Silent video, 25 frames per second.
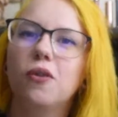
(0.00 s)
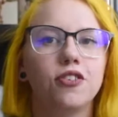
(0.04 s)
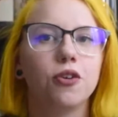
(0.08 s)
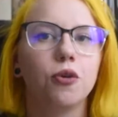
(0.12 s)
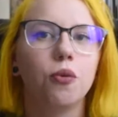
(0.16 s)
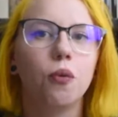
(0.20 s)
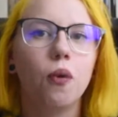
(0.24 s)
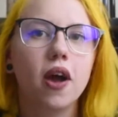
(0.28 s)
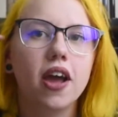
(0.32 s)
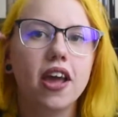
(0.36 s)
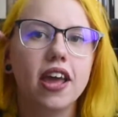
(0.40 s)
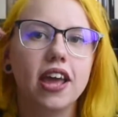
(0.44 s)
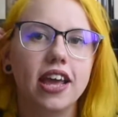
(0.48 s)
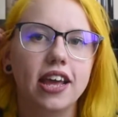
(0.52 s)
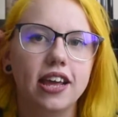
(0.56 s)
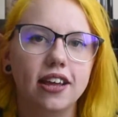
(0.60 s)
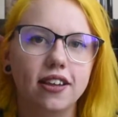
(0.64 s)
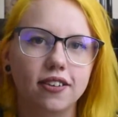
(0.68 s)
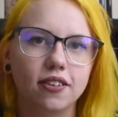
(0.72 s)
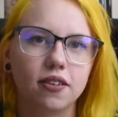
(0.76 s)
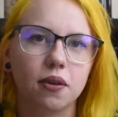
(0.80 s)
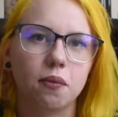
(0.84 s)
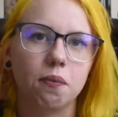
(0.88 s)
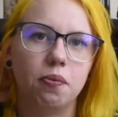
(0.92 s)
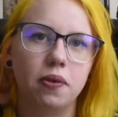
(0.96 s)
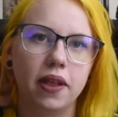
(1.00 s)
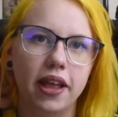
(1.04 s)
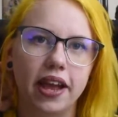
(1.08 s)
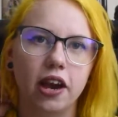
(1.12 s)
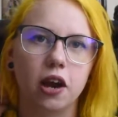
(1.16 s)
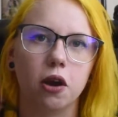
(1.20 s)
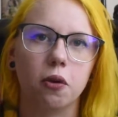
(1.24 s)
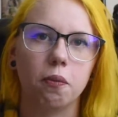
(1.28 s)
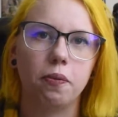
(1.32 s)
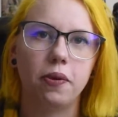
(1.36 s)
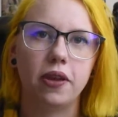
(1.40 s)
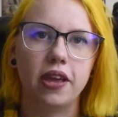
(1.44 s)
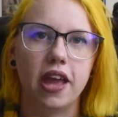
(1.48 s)
So what is
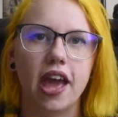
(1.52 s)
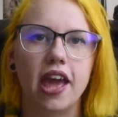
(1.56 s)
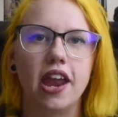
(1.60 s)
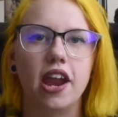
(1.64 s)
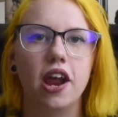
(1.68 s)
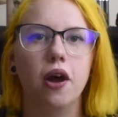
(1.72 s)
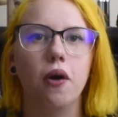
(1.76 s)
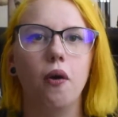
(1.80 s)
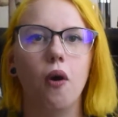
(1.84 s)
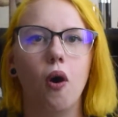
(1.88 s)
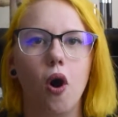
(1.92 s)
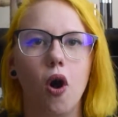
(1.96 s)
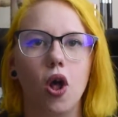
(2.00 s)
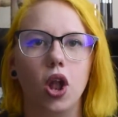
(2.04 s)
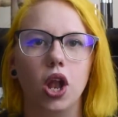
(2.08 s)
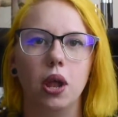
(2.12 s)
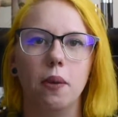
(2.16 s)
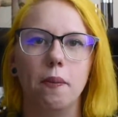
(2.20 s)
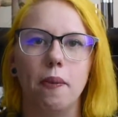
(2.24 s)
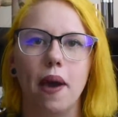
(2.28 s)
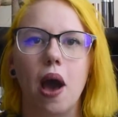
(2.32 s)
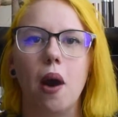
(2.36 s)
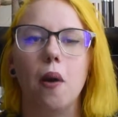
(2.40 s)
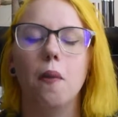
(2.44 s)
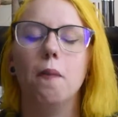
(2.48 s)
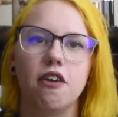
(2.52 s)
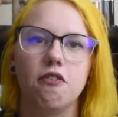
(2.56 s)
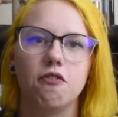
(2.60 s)
Player Piano all about?